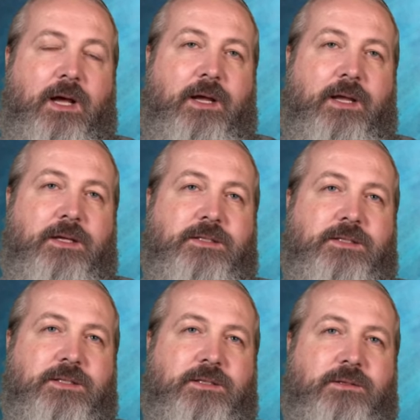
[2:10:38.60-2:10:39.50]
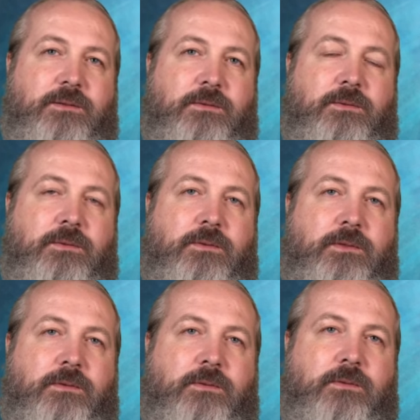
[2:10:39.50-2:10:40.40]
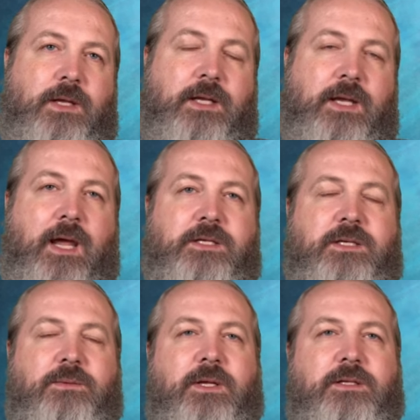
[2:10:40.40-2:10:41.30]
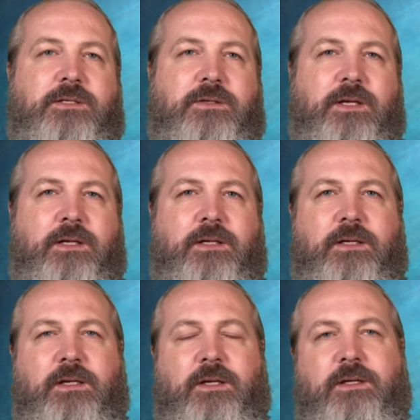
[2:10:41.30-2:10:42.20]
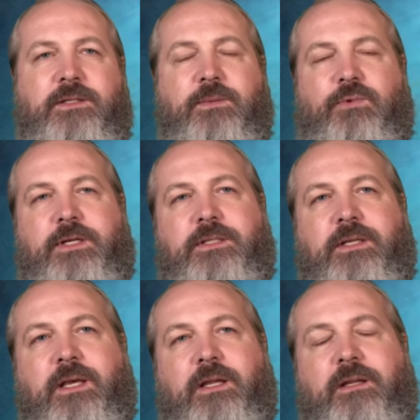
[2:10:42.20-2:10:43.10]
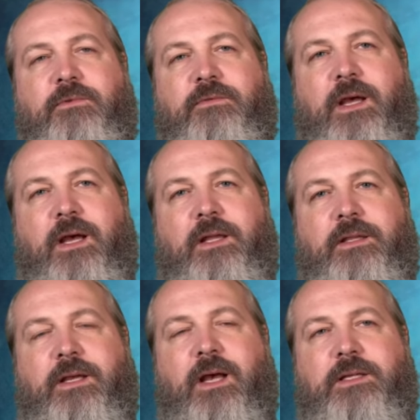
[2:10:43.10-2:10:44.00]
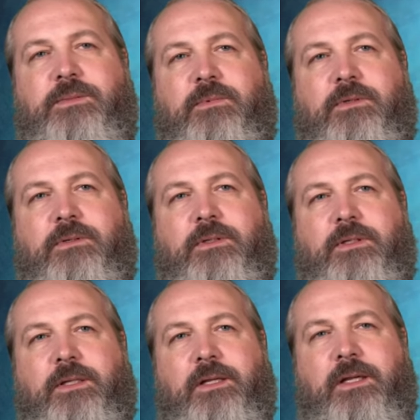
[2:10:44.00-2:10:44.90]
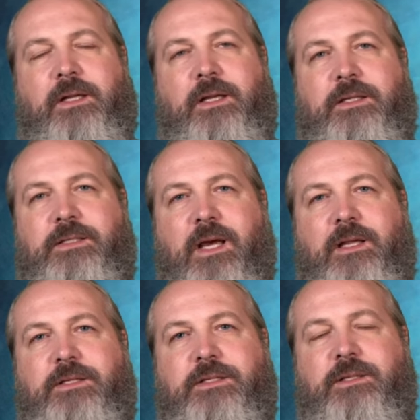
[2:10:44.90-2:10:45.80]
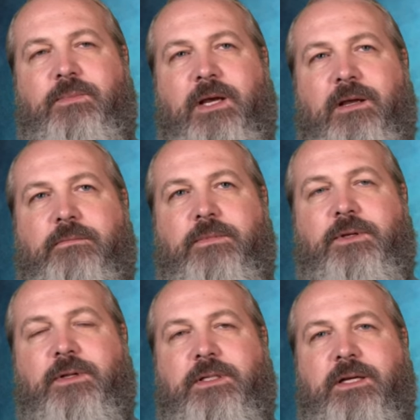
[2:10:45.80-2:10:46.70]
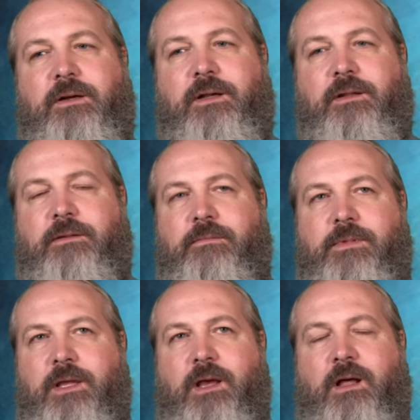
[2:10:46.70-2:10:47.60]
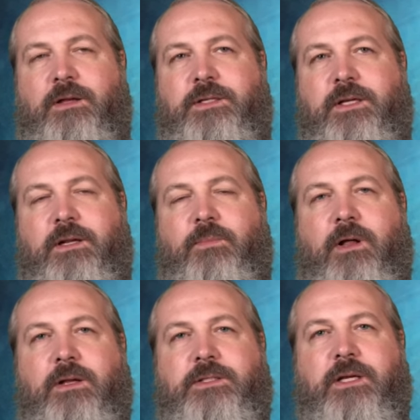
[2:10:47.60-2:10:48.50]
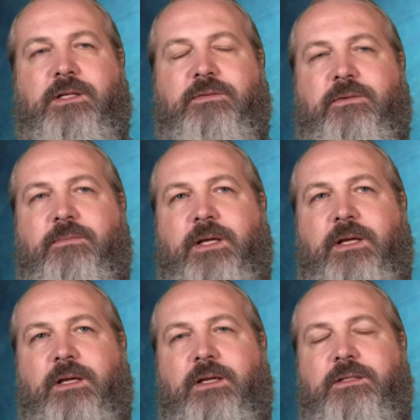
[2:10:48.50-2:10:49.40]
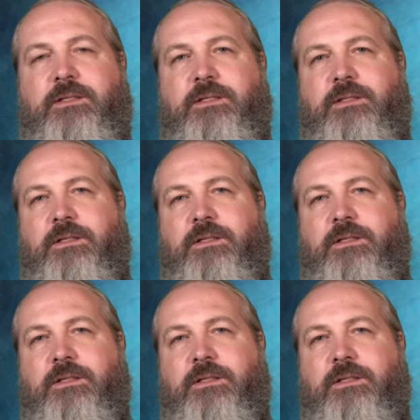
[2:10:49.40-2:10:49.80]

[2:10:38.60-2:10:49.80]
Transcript: is to engage in ministry, to preach the kingdom of God, the gospel. It's not just about Unitarian theology and apologetics for me. It's